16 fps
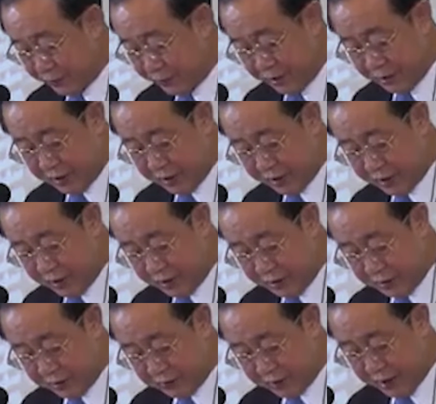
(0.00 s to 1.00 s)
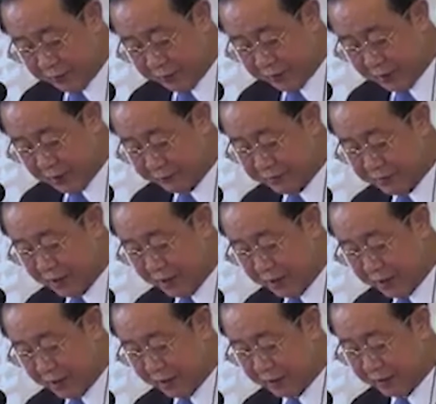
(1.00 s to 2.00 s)
to be the key driver of
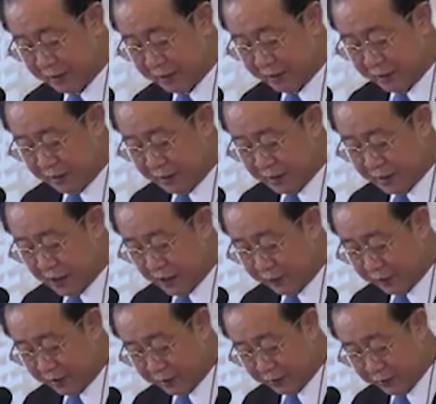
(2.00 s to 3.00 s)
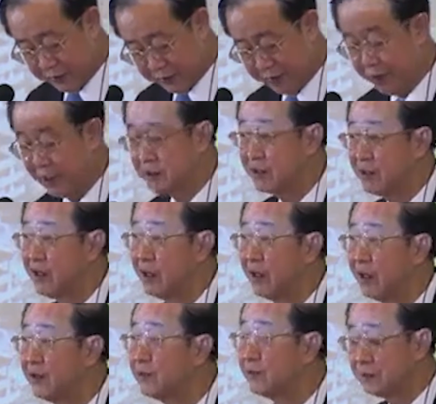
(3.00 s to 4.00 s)
Thailand economic growth next
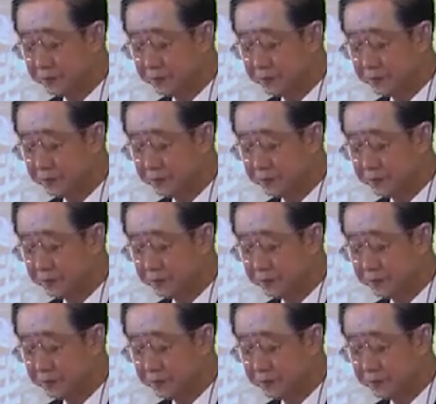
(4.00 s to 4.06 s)
year.